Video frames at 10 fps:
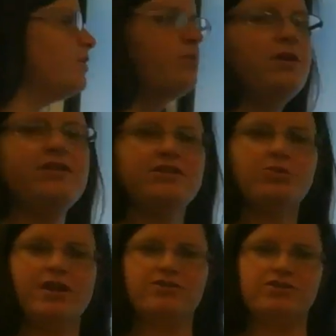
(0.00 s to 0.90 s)
with what these
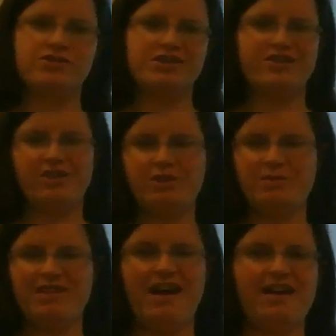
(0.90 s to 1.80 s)
questions are going to
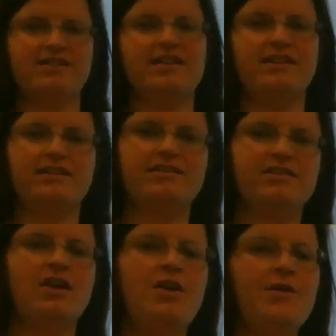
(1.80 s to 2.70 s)
be asking us
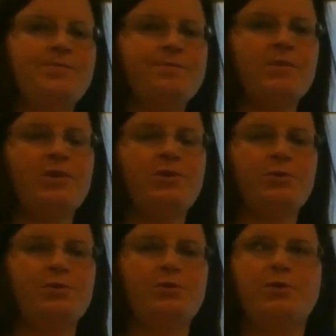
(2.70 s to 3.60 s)

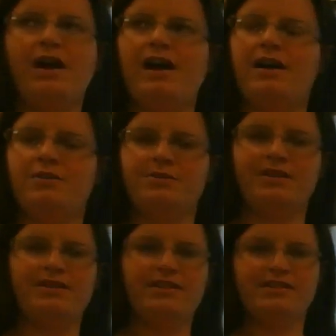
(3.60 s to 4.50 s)
throughout
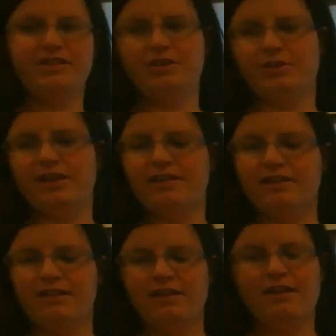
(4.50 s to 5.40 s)
this
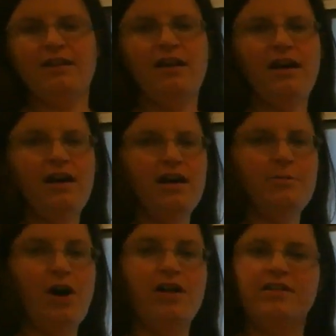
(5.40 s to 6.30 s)
unit.
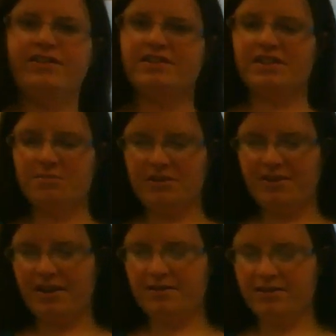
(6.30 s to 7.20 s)
All of this can be
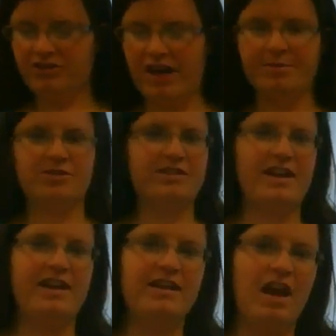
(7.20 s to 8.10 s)
found in Chapter
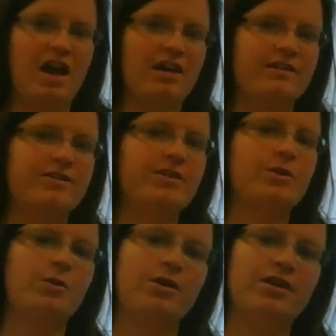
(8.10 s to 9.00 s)
10 of
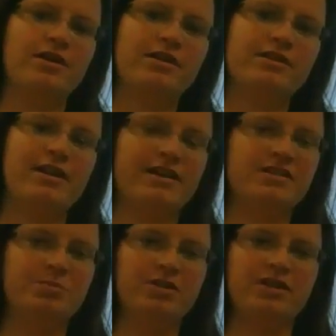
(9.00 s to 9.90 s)
your
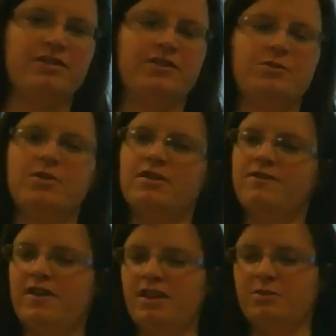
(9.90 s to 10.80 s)
textbook. If you want to
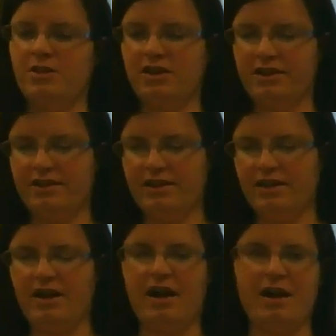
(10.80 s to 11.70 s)
follow along in
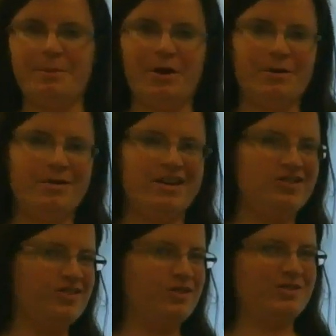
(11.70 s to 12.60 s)
there, I'm on
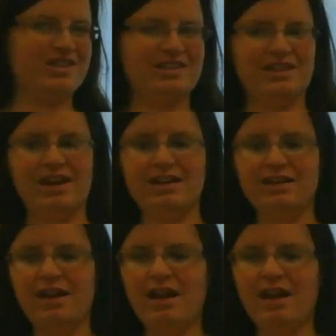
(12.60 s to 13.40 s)
page 268,